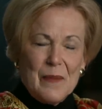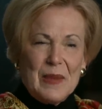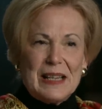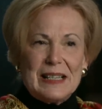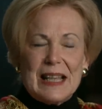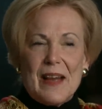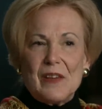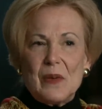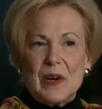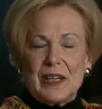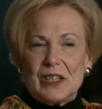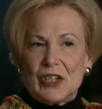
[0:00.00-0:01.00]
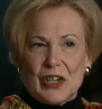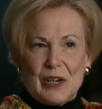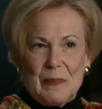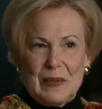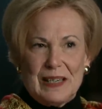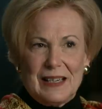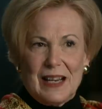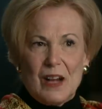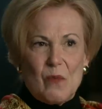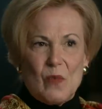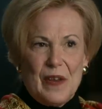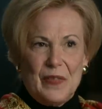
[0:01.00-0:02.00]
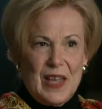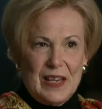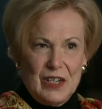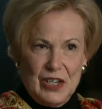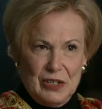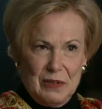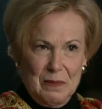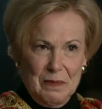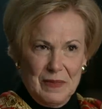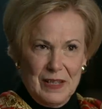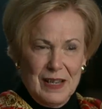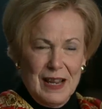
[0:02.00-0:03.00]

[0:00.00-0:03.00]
because everyone interpreted on what they knew.